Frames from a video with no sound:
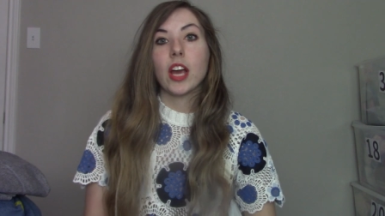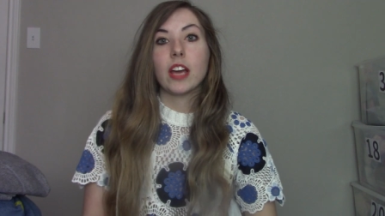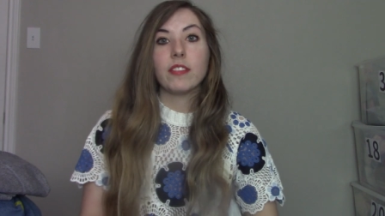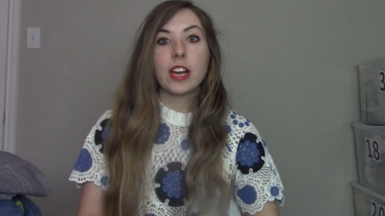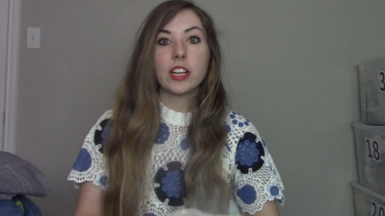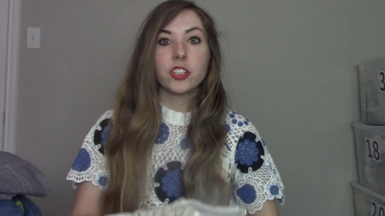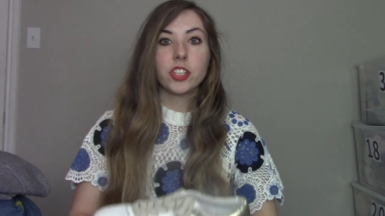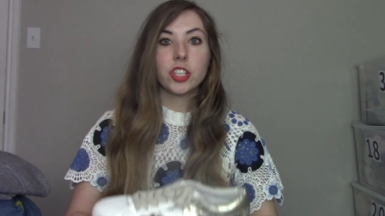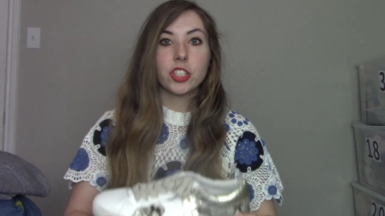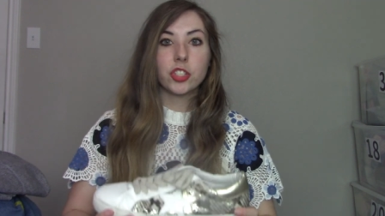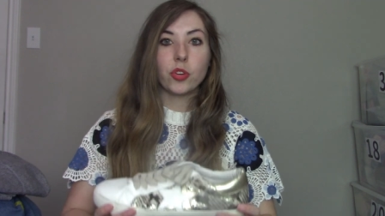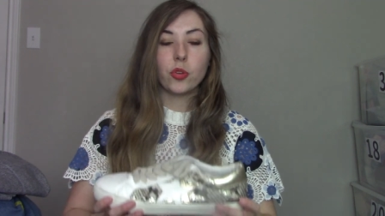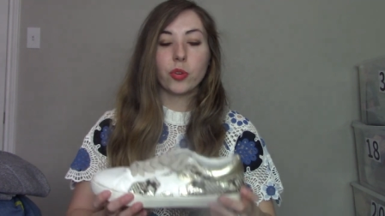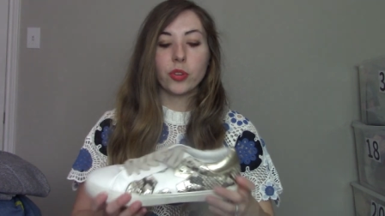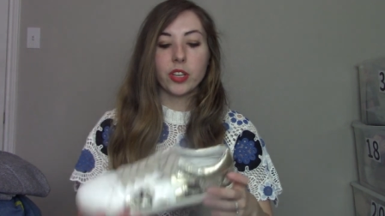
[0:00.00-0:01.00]
I've actually
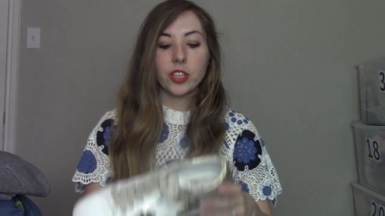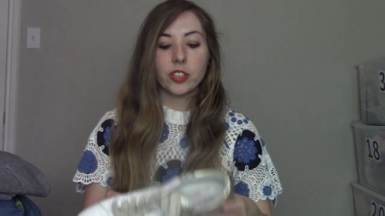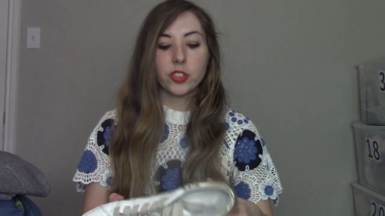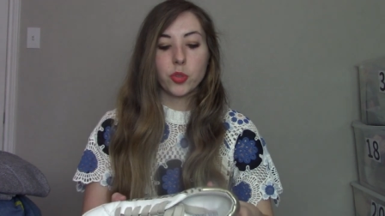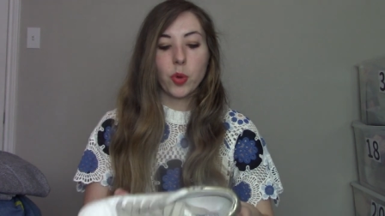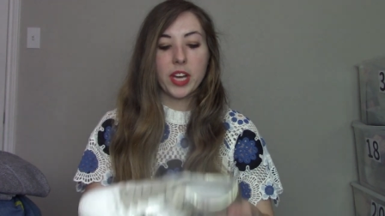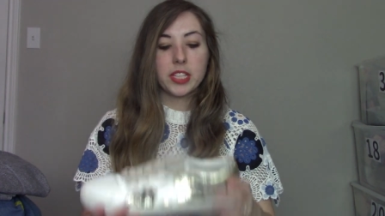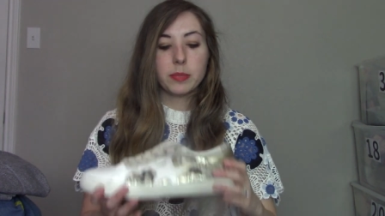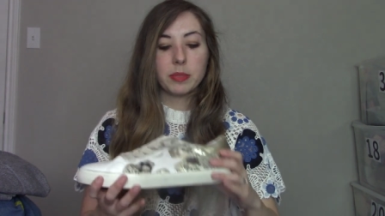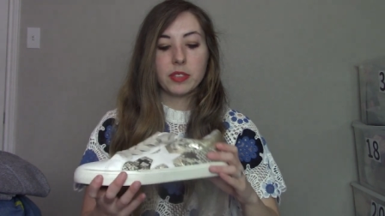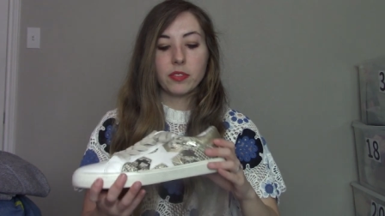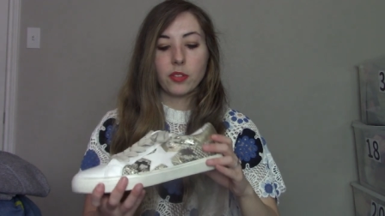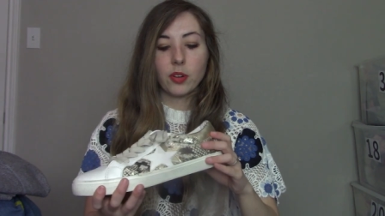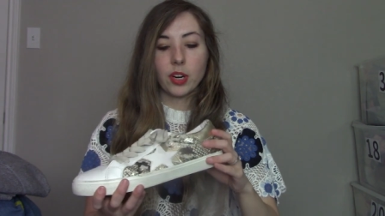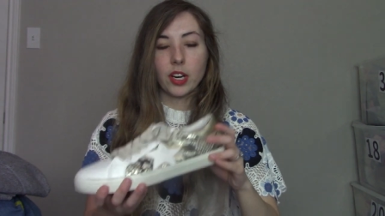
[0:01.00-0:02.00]
sold twice
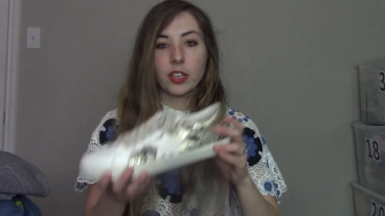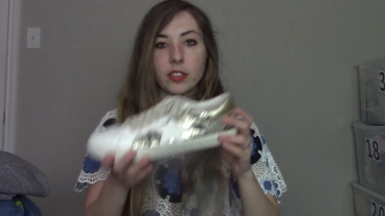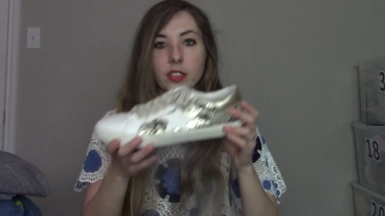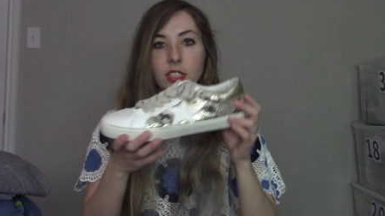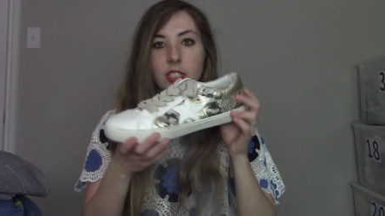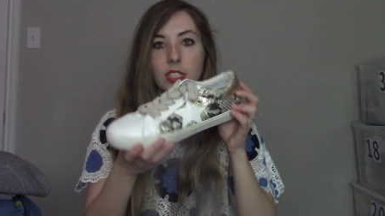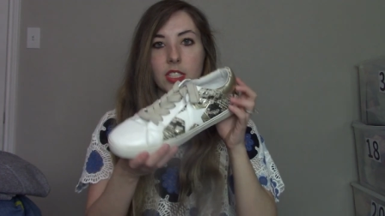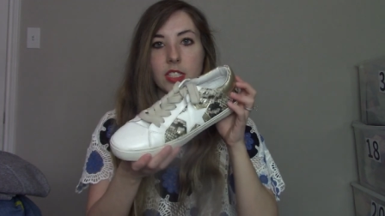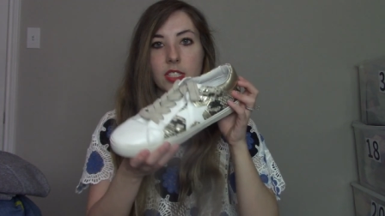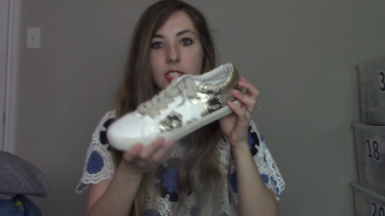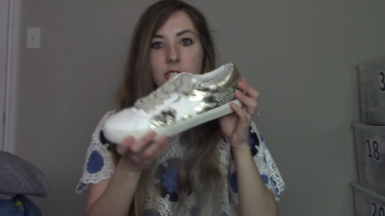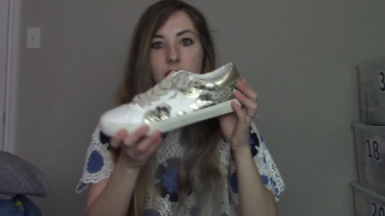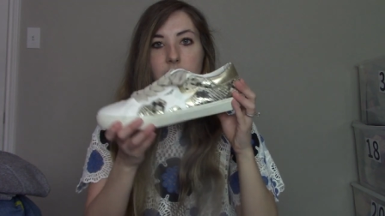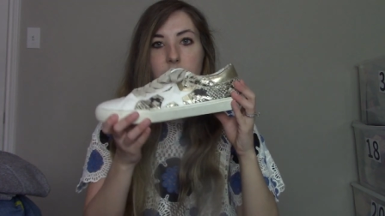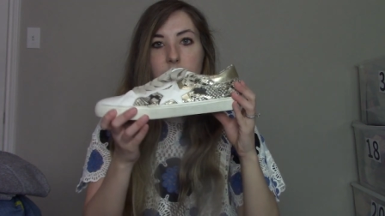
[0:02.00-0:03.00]
before. This is
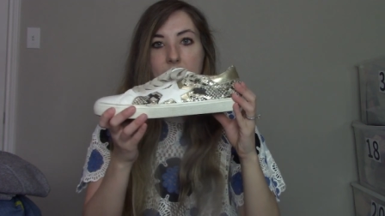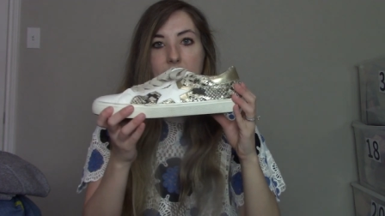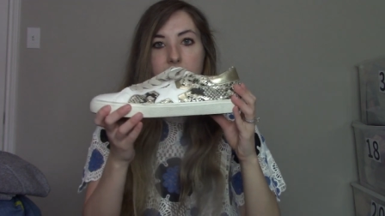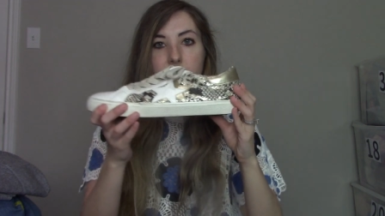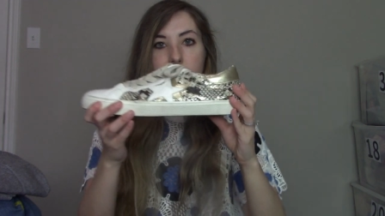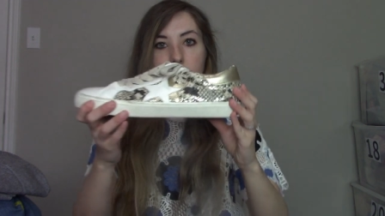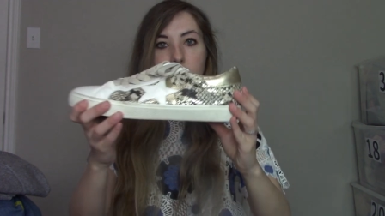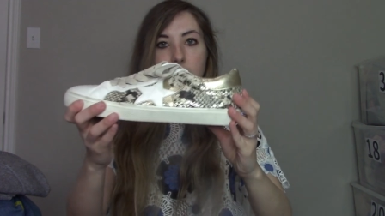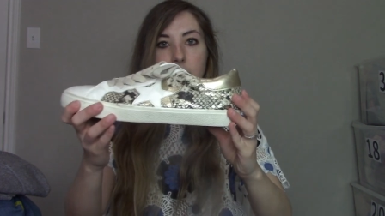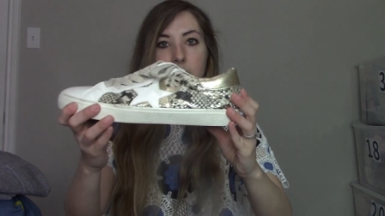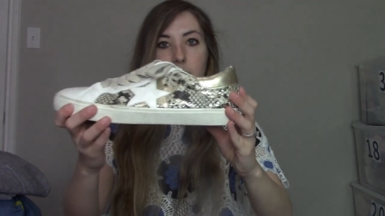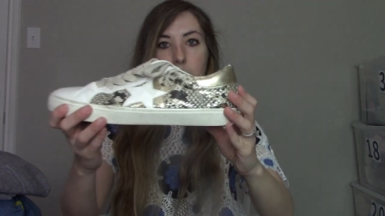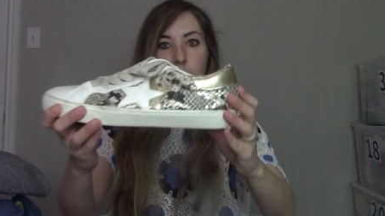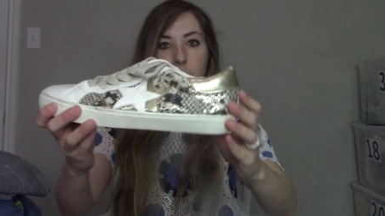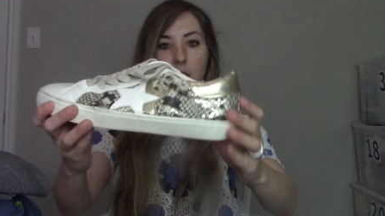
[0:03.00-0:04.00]
Steve Madden in
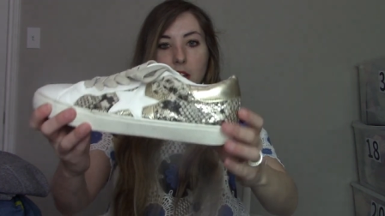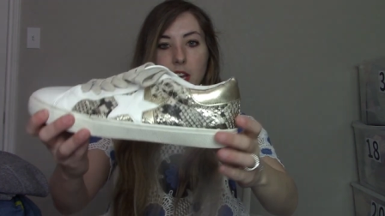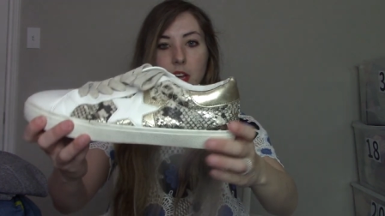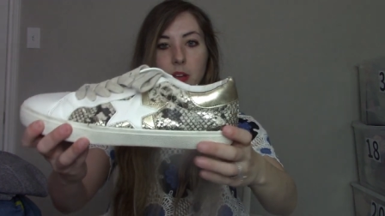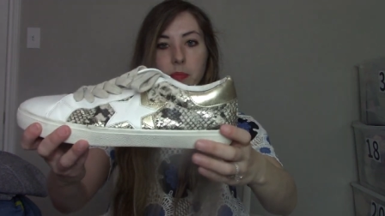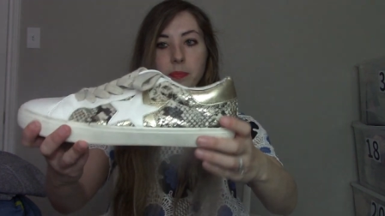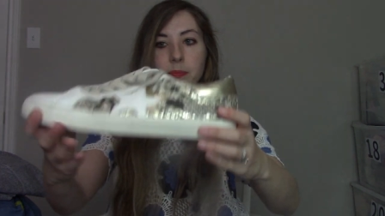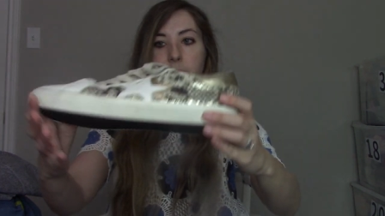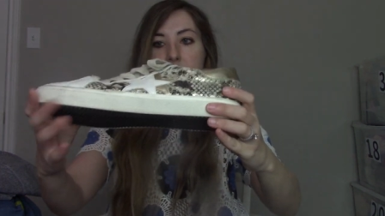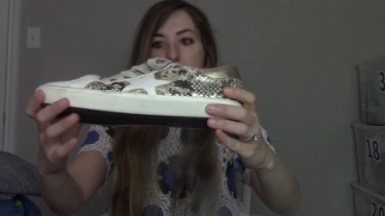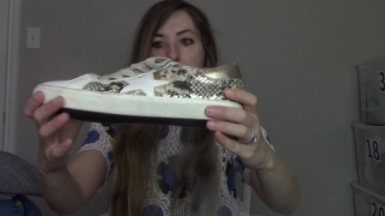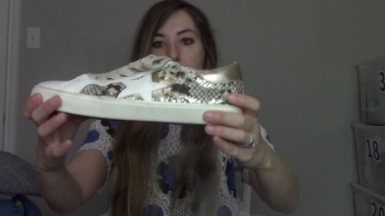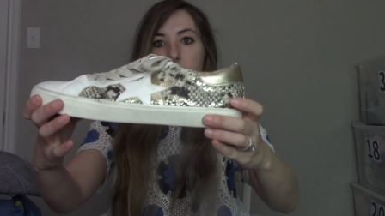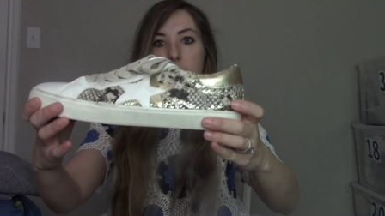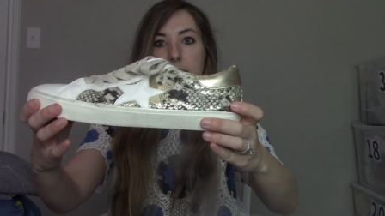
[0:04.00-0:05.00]
the um,
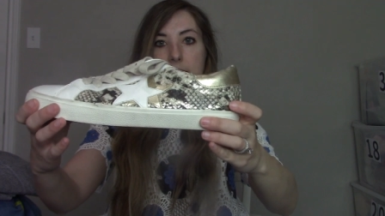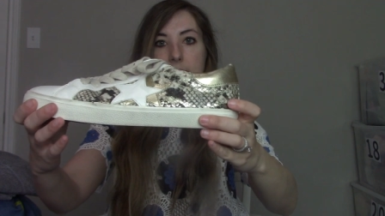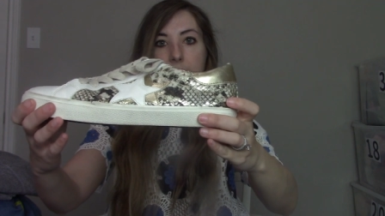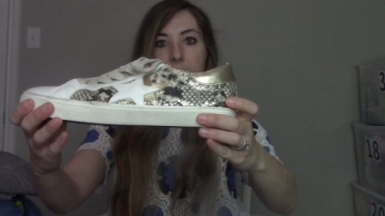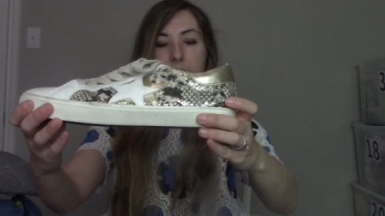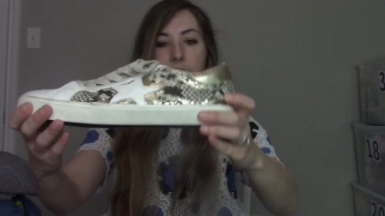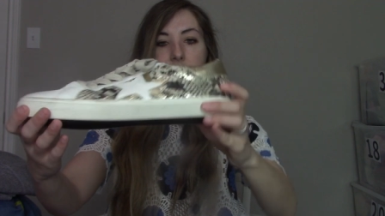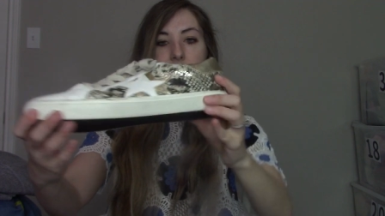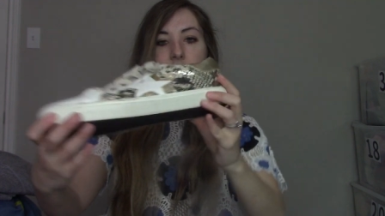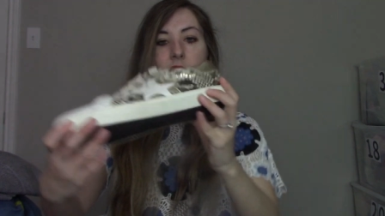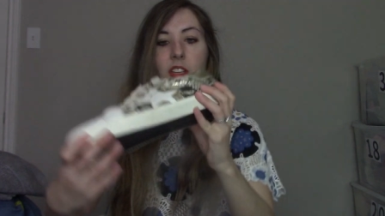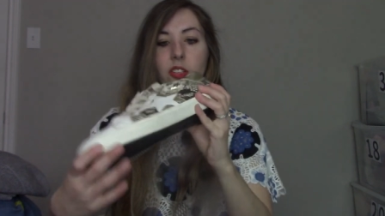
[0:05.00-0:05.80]
style Sienna.